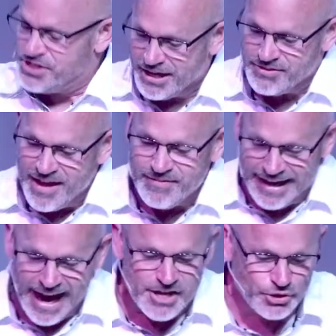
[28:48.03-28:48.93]
See, and
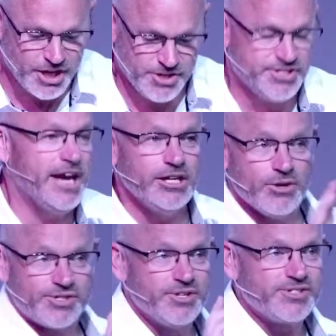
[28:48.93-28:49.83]
then the angel
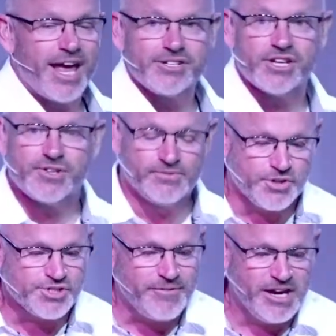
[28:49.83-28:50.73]
continues and says this in
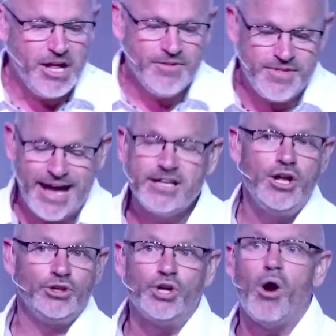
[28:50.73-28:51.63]
verse 7,
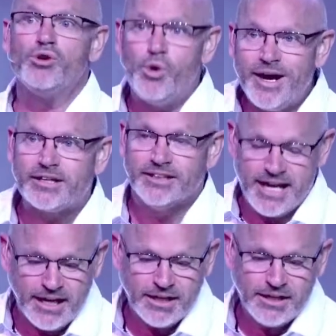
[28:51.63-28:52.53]
then go
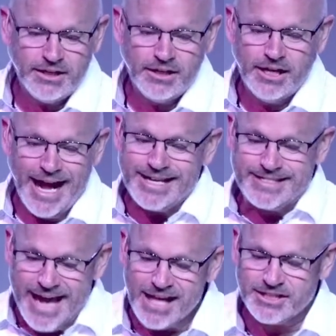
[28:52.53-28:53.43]
quickly
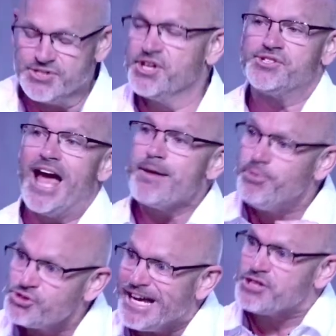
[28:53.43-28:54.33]
and tell his disciples